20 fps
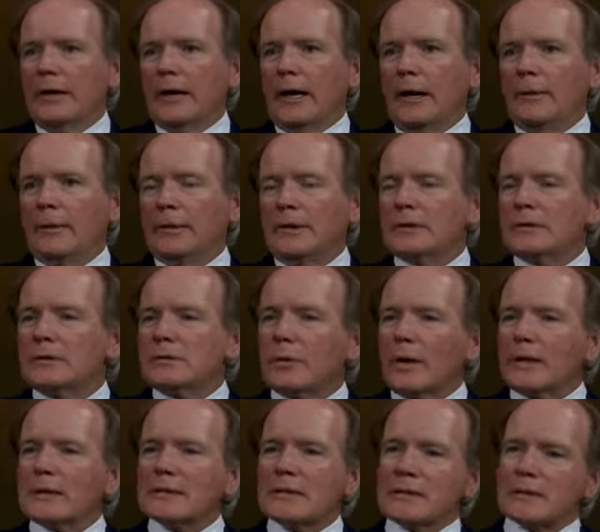and we did
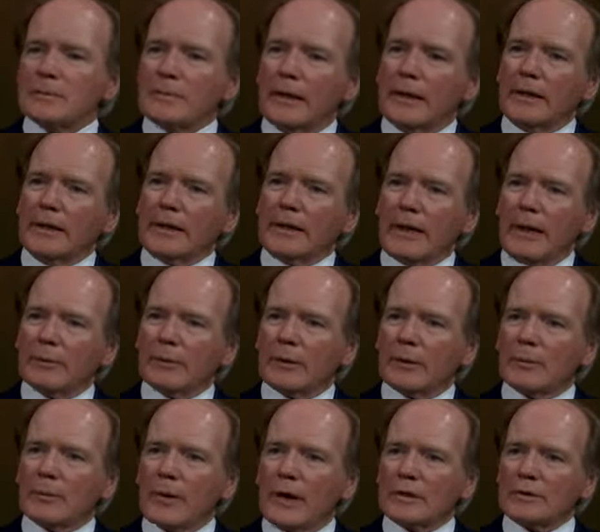twice as many
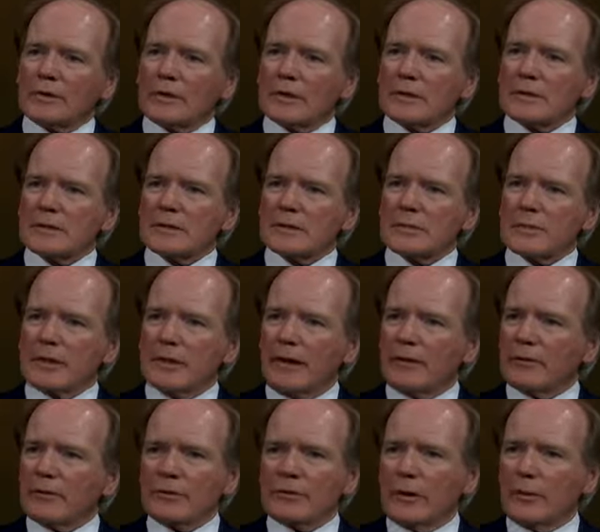capital projects as we'd
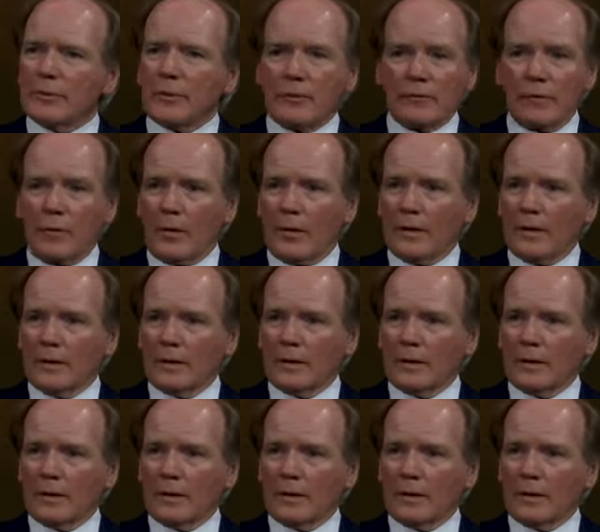ever done before.